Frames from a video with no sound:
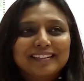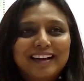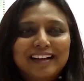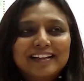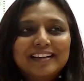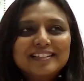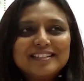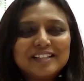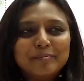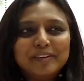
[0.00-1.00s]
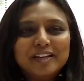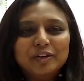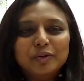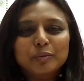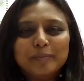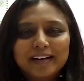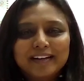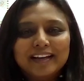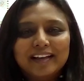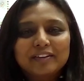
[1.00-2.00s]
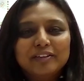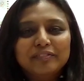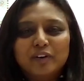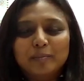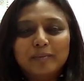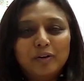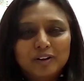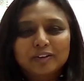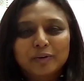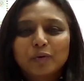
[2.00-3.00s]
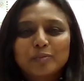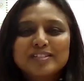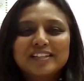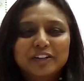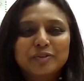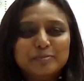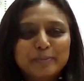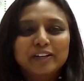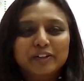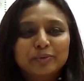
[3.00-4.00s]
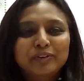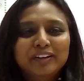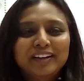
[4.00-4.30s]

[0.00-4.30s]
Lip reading: I think this is something you might gather from all the homes that you speak to,